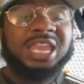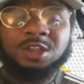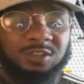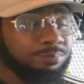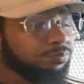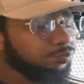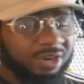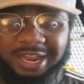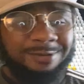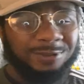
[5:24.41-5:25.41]
He was
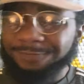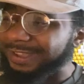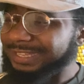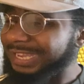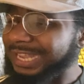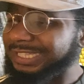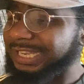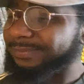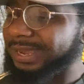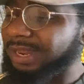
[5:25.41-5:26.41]
brilliant. He was
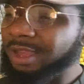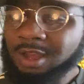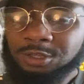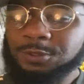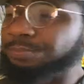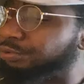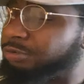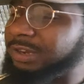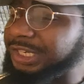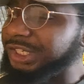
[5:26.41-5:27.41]
fantastic, man. Just
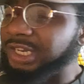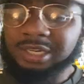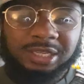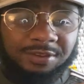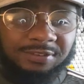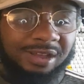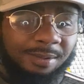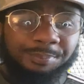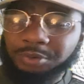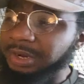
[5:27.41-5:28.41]
preaching, giving
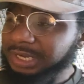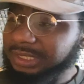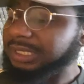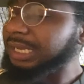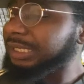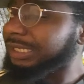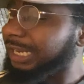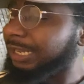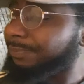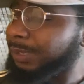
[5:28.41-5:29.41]
out prayers,
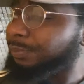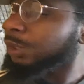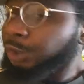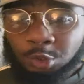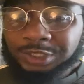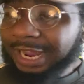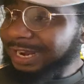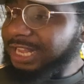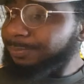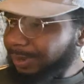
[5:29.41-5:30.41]
telling people, you shall
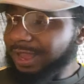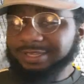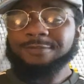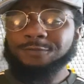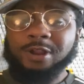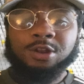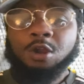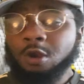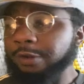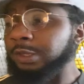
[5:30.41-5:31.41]
not pass. Throwing
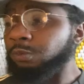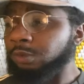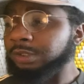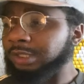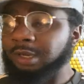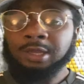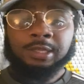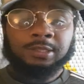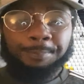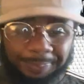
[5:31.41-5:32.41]
holy water.
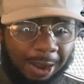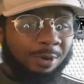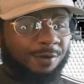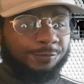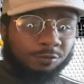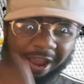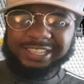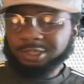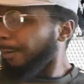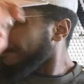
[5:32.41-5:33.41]
The power of
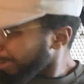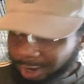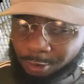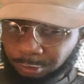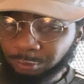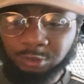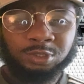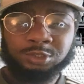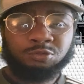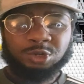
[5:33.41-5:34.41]
Christ compel you to
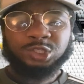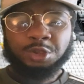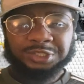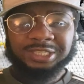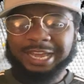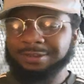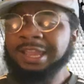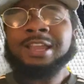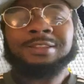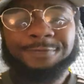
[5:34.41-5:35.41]
those real saucy that
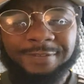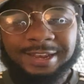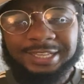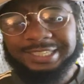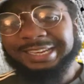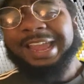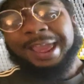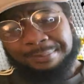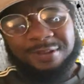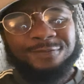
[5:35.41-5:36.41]
defenders and
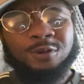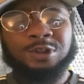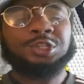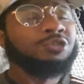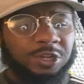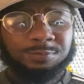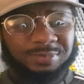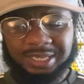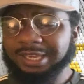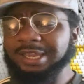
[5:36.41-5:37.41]
midfielders. Trust
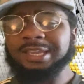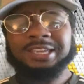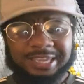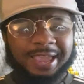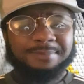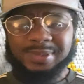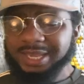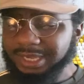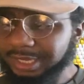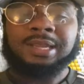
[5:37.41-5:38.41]
me. You get
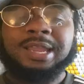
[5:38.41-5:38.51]
me.